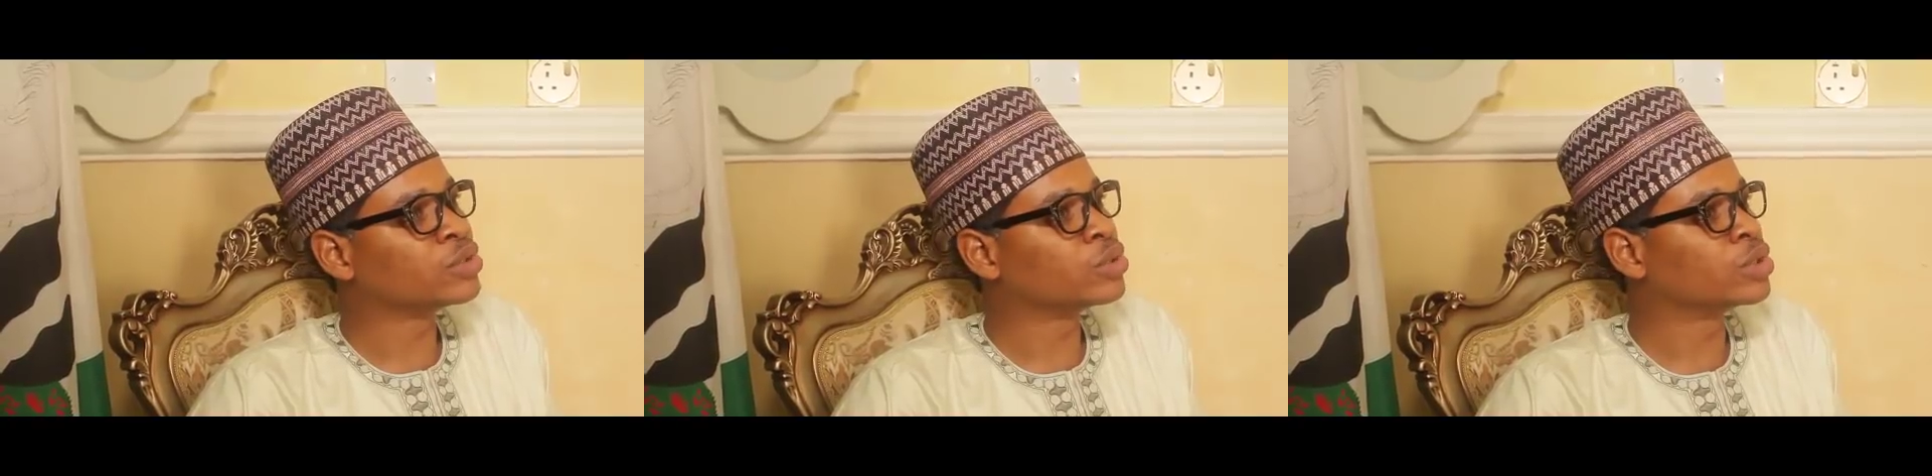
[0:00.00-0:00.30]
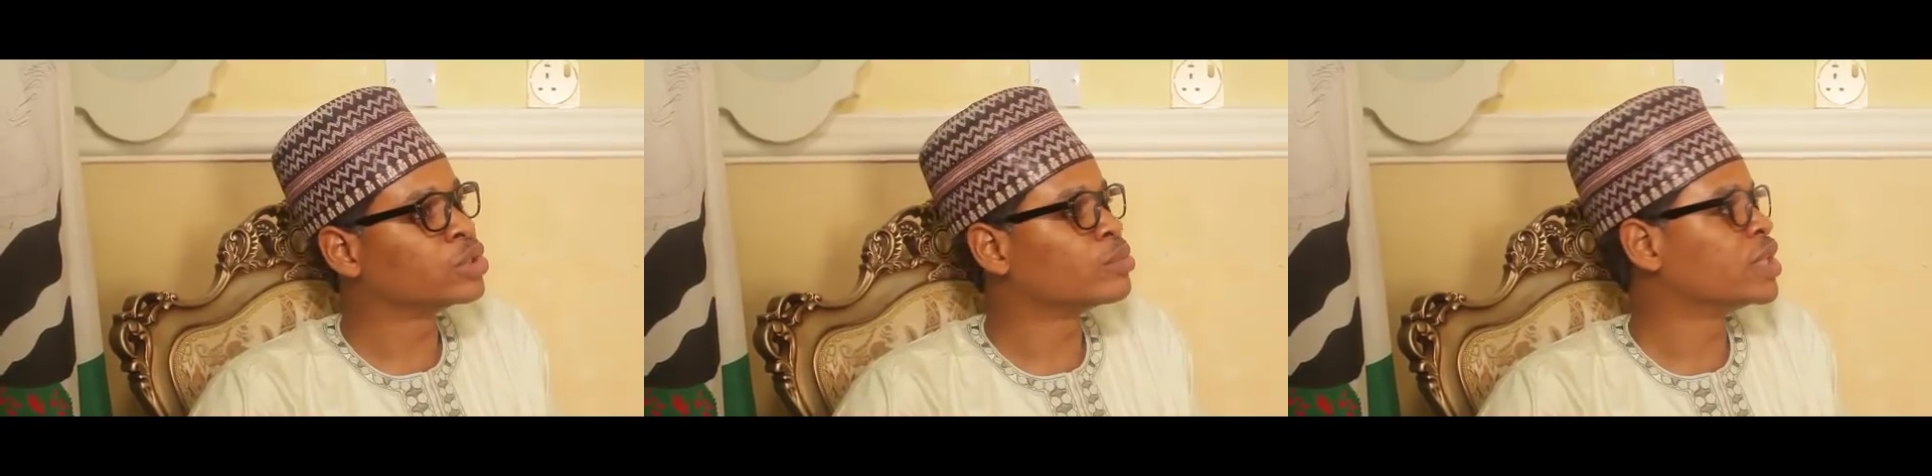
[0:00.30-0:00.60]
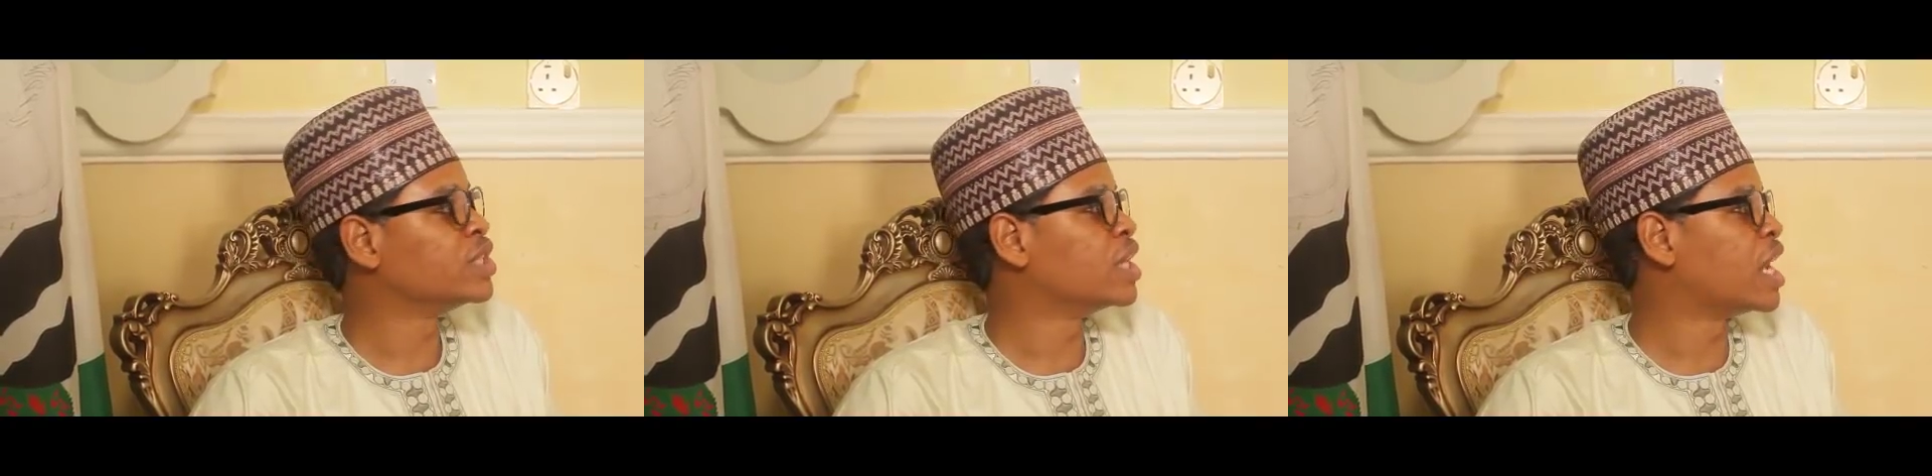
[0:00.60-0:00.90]
you don't
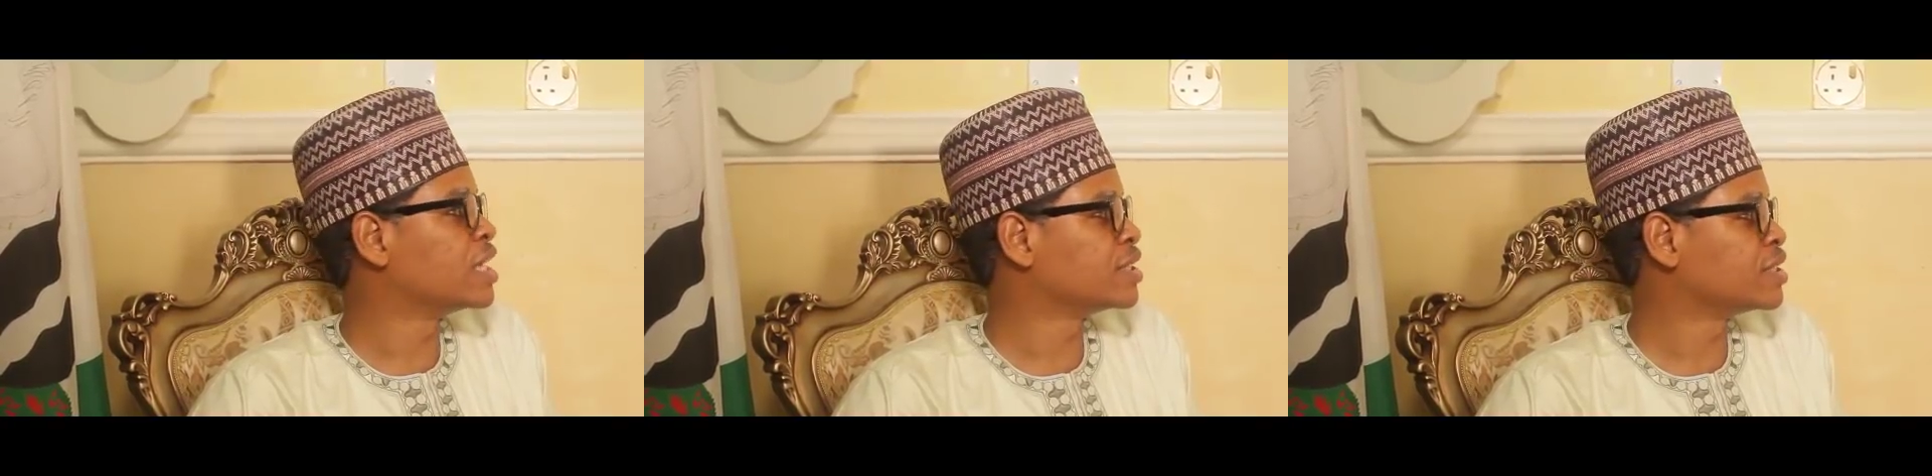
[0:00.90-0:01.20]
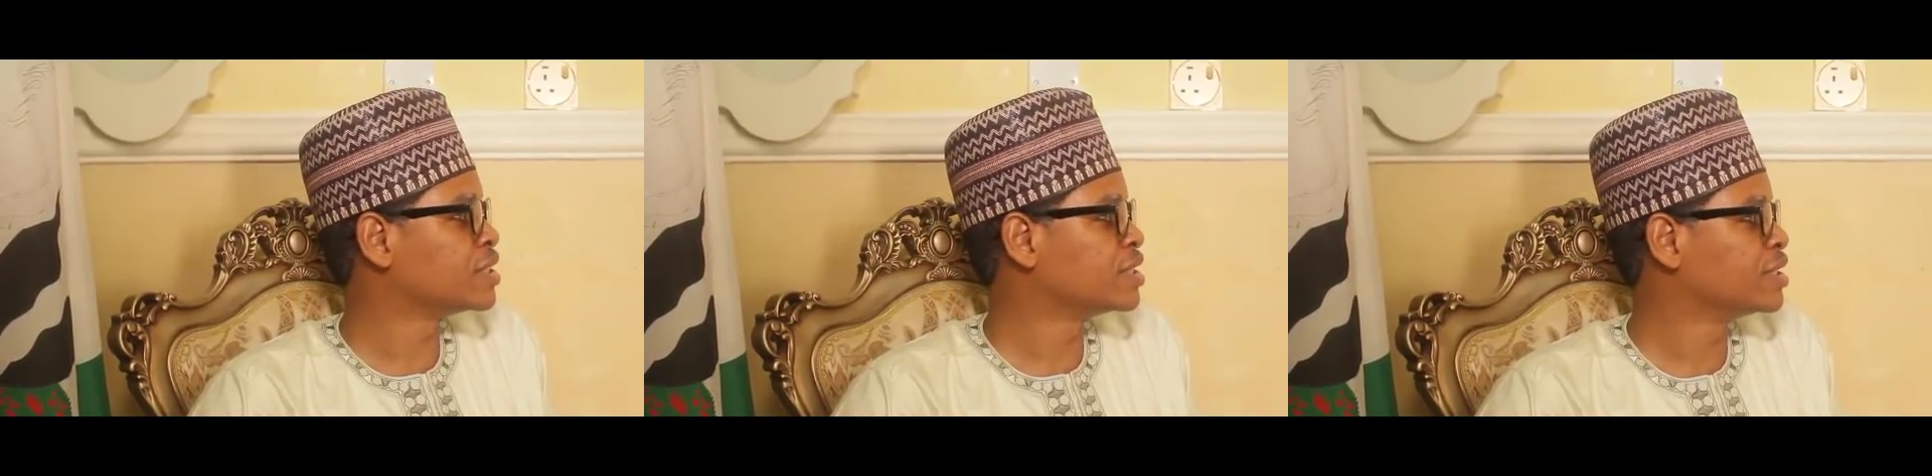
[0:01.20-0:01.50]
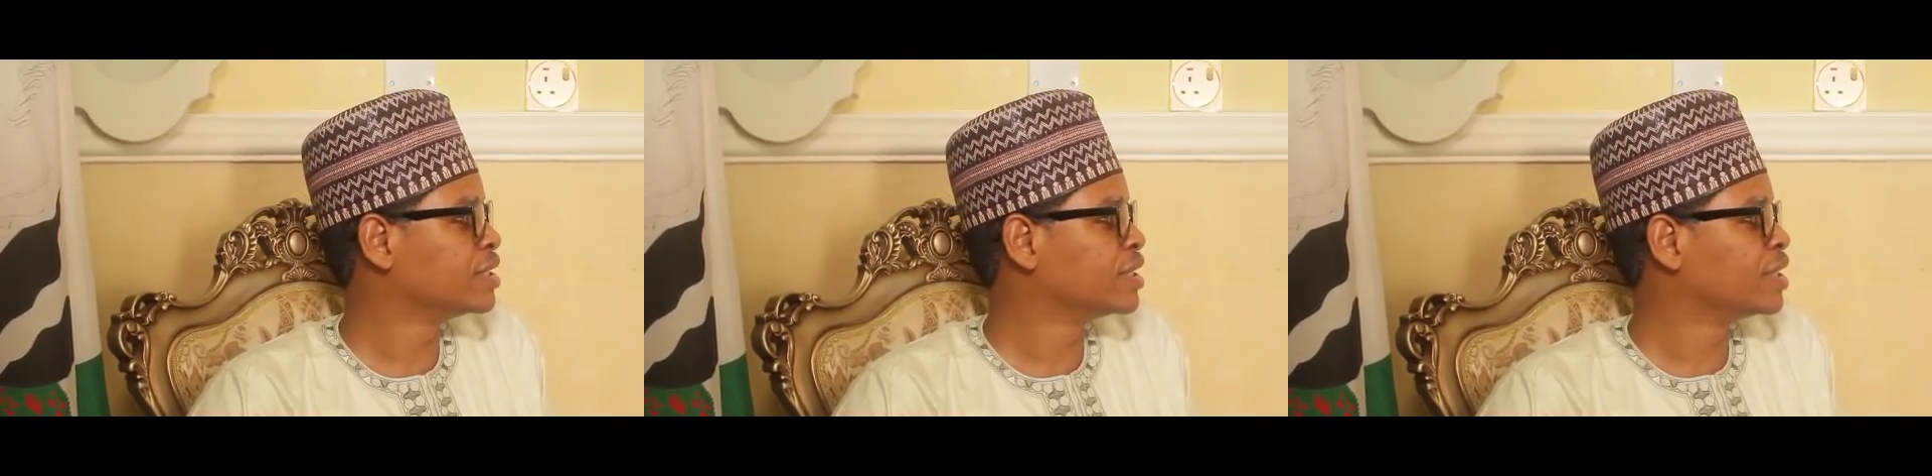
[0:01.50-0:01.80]
marginalize,
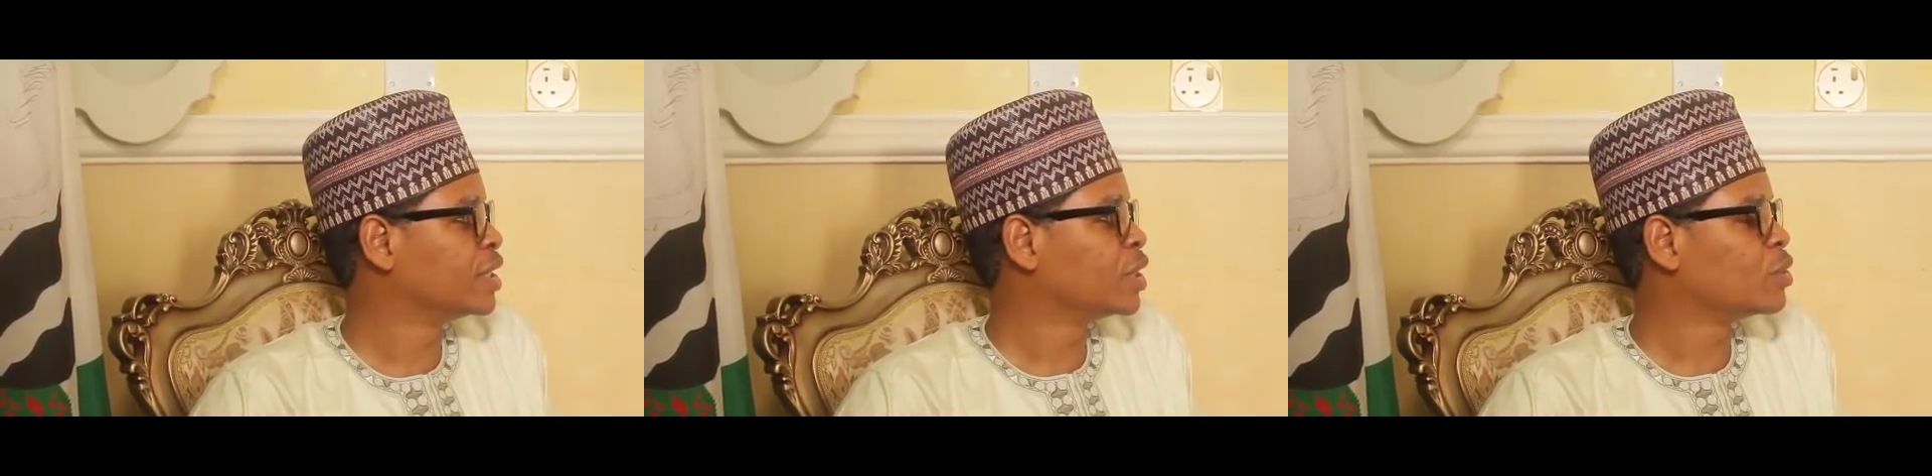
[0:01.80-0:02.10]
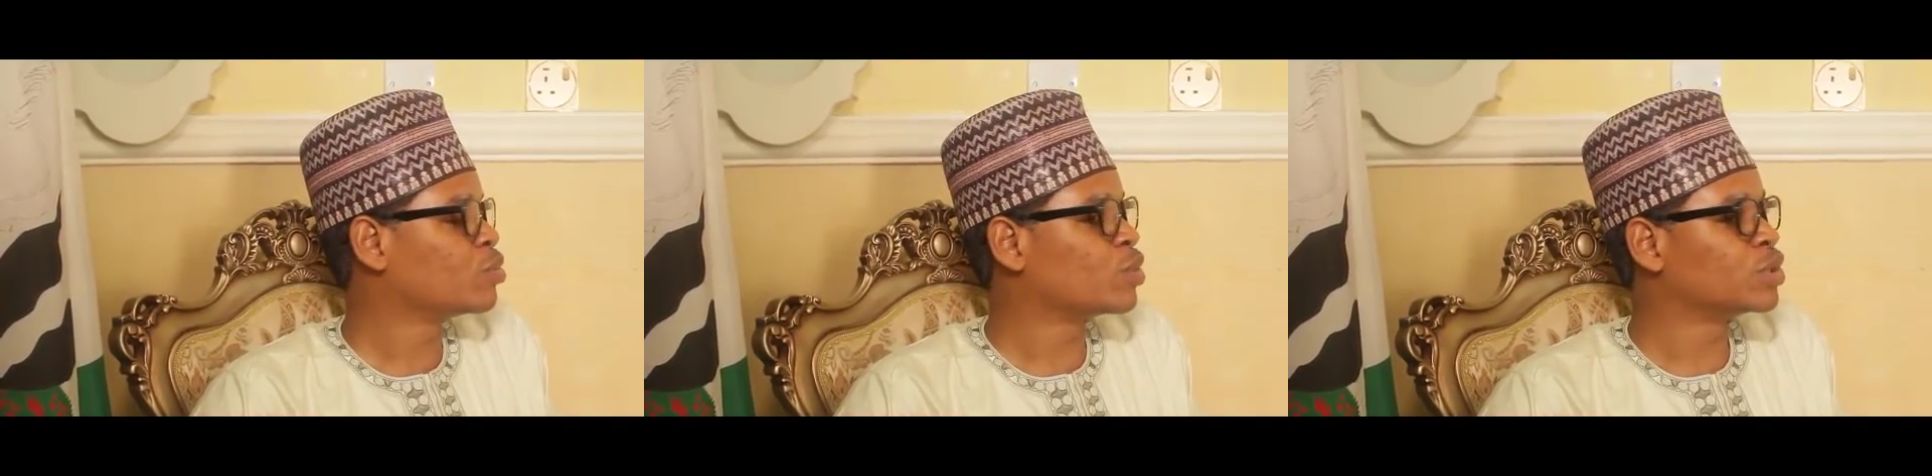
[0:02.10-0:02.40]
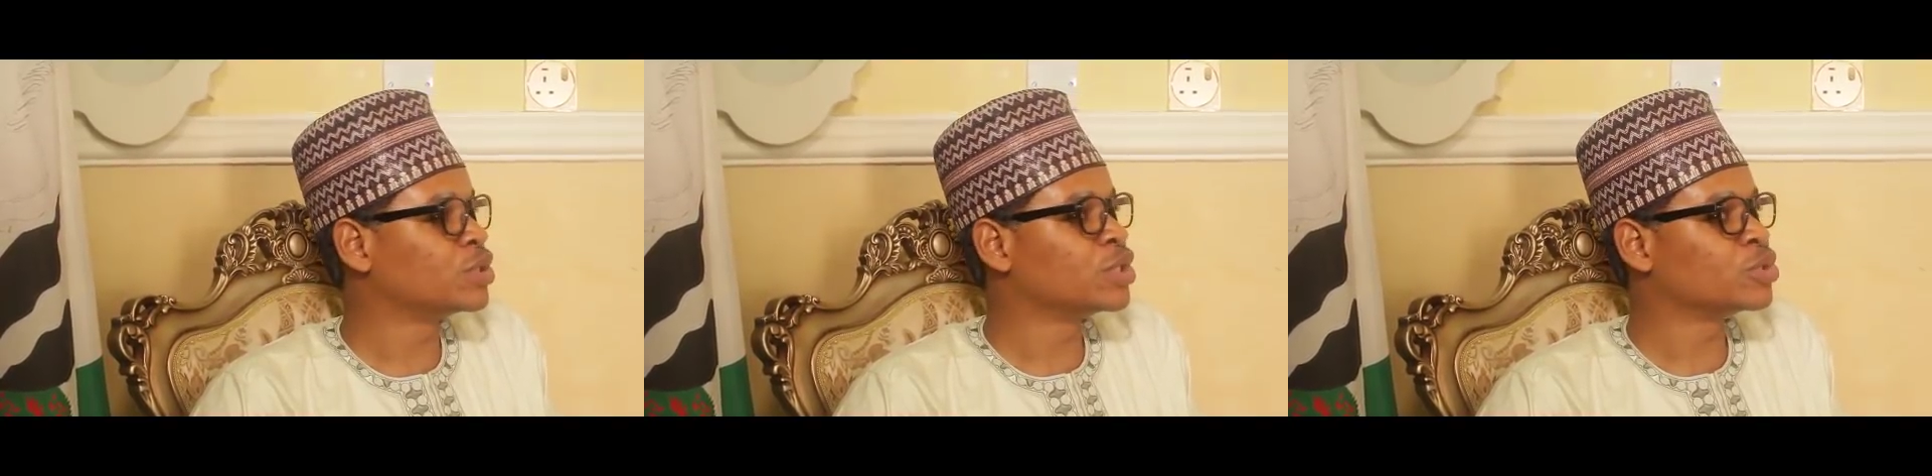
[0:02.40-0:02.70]
but they